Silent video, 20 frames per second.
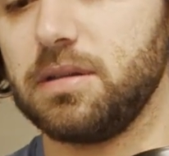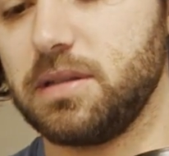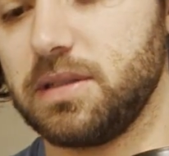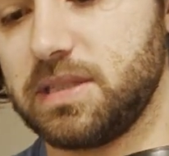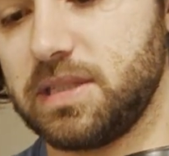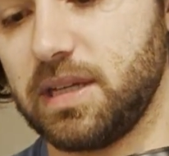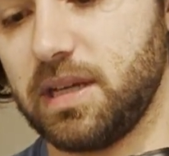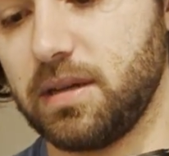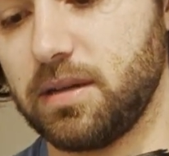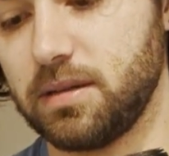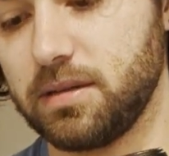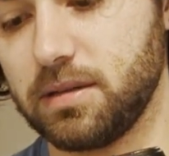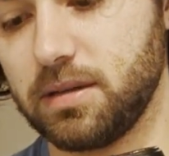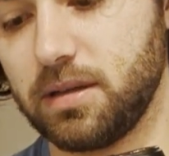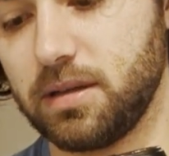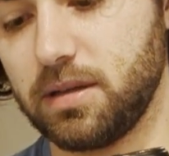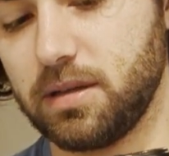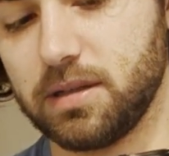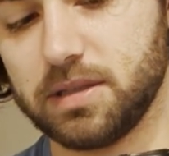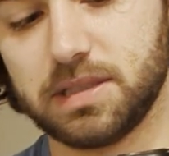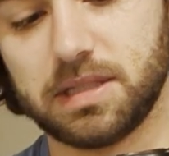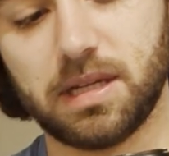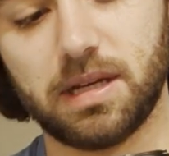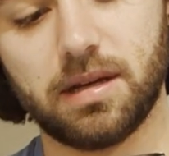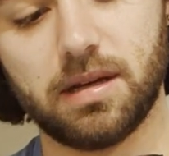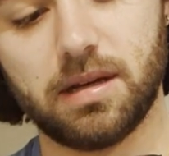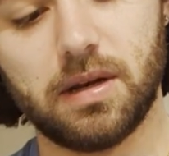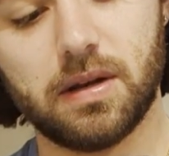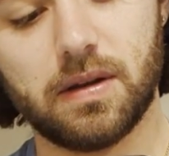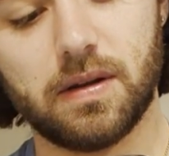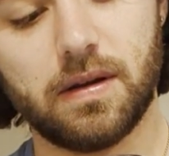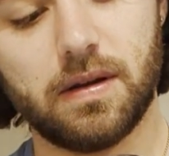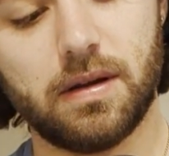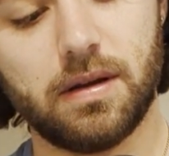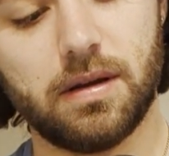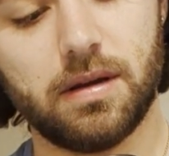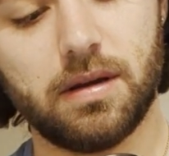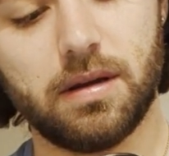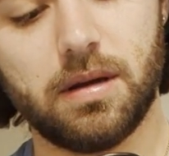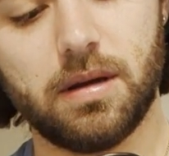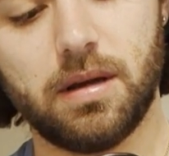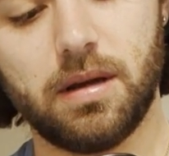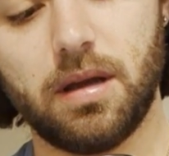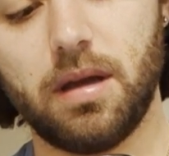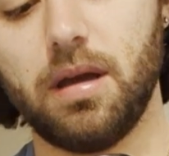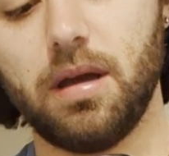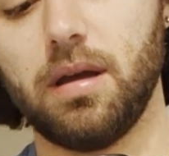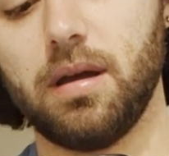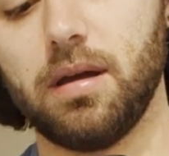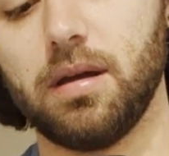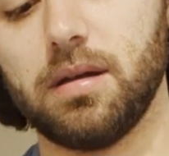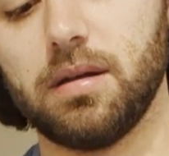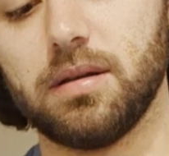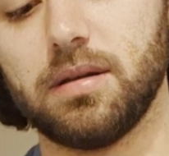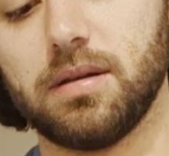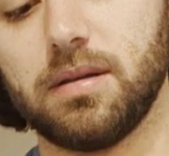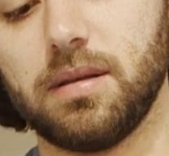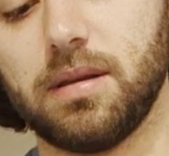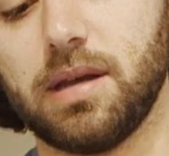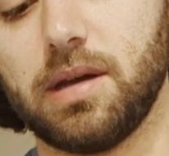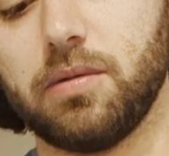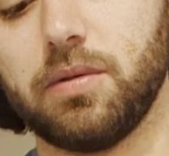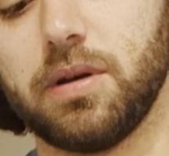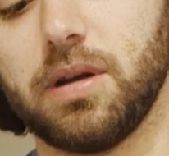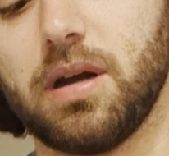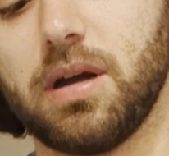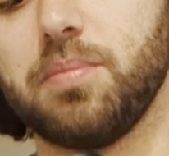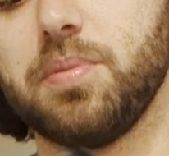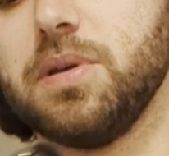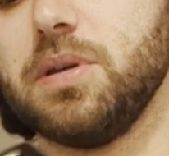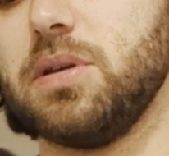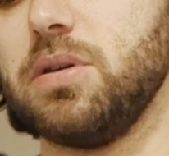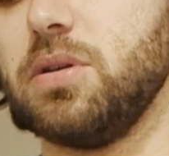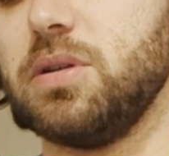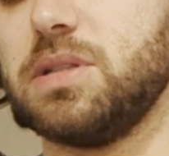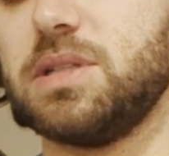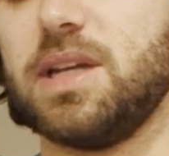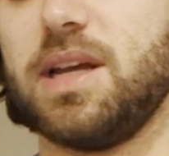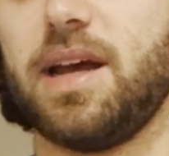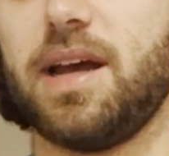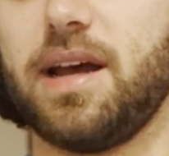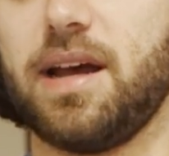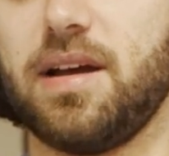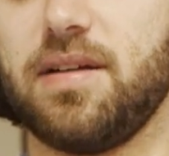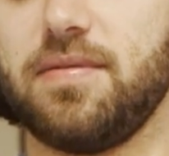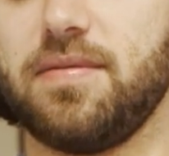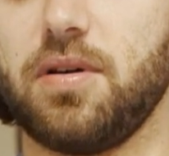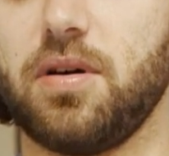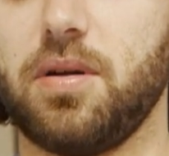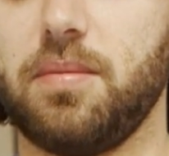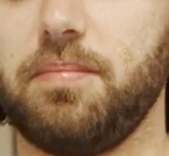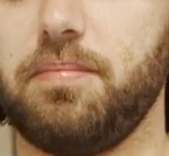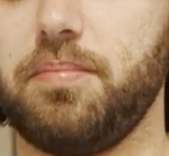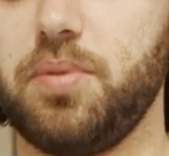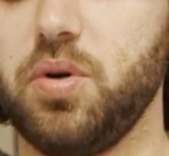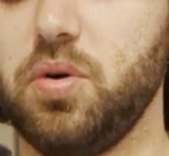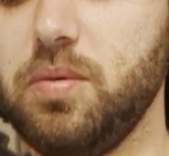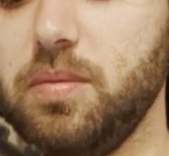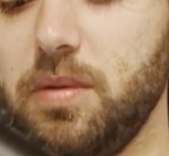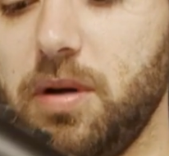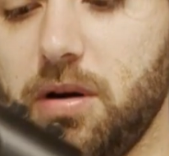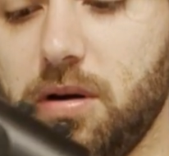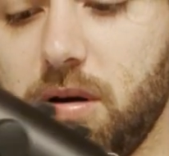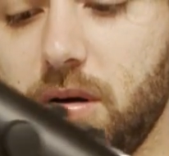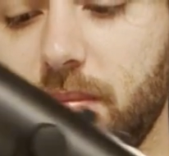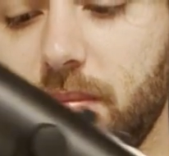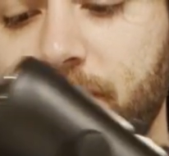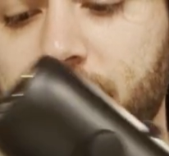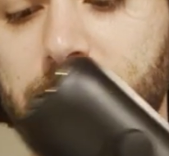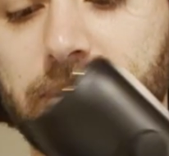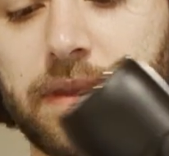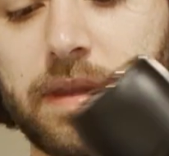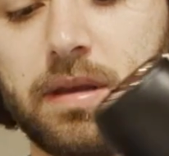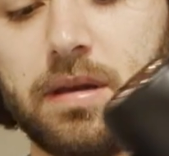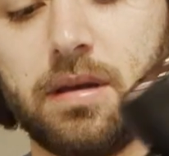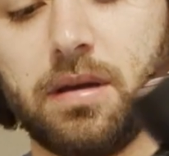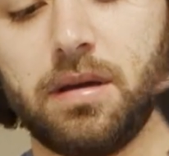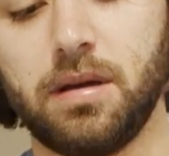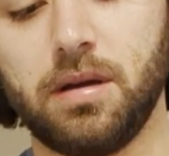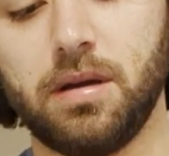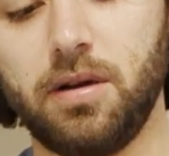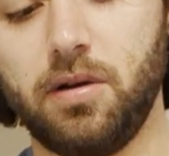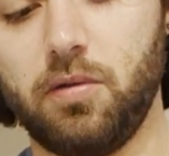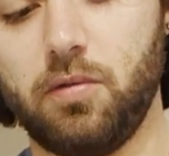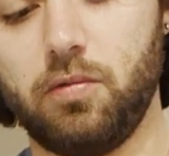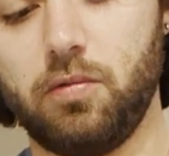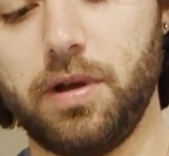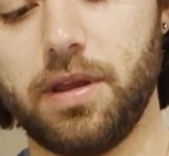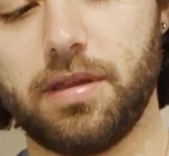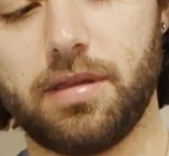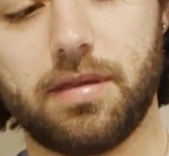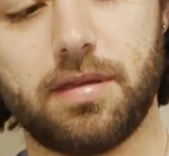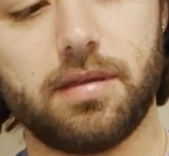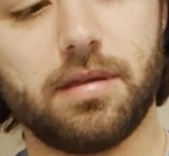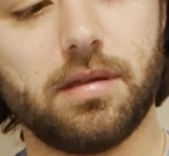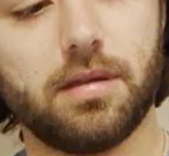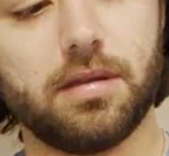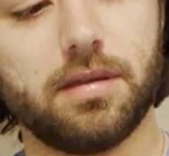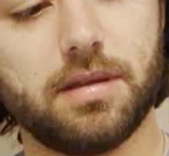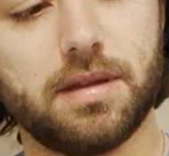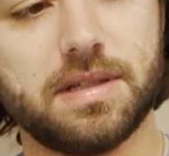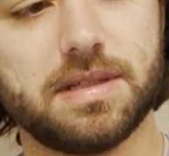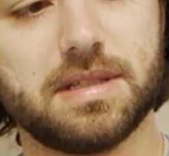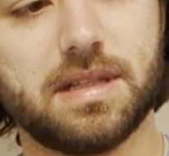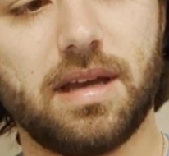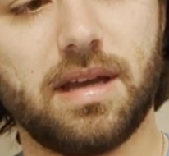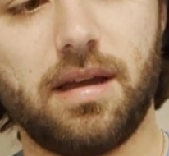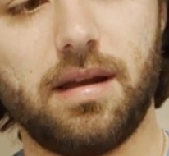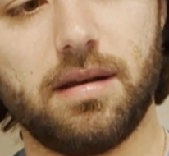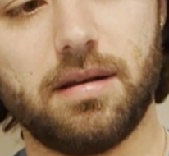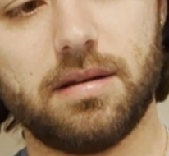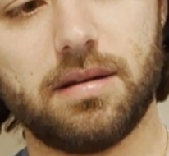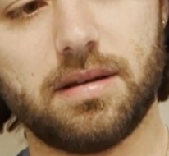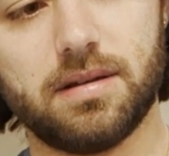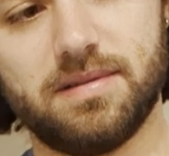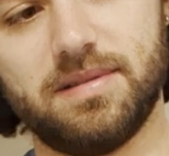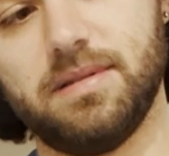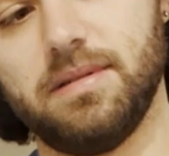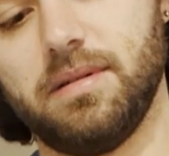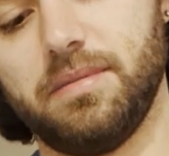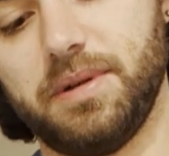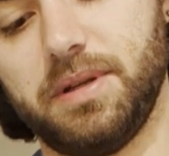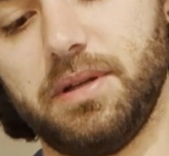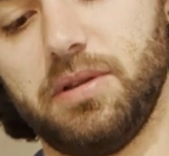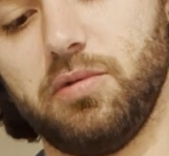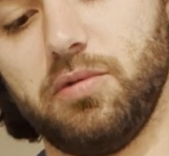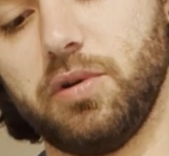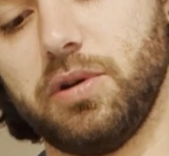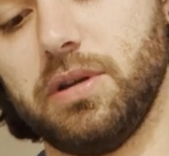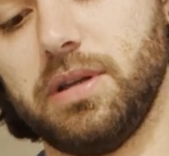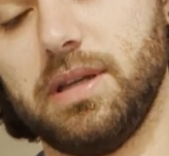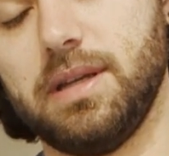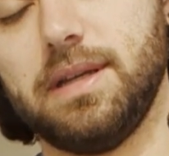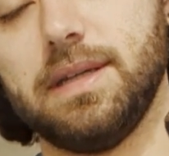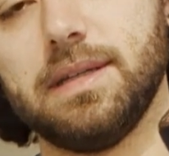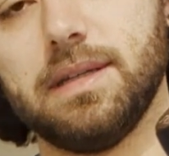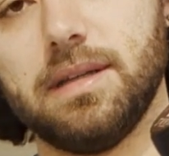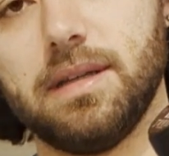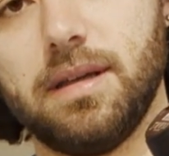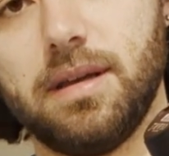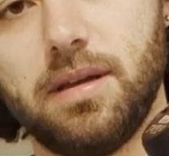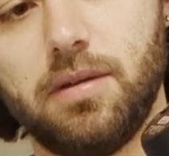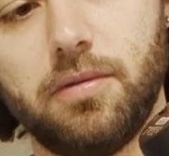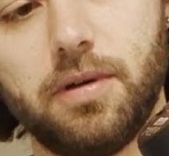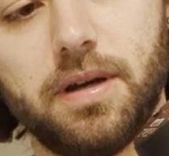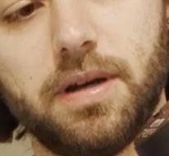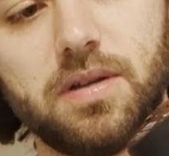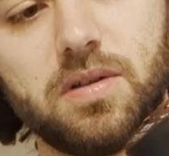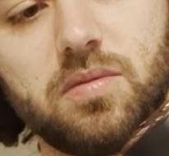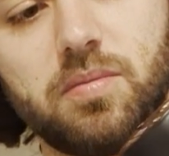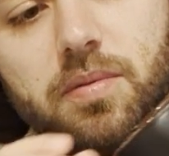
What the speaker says: the stand, and that would not be good to have on a boom arm with the stand, because you wouldn't need it anyways,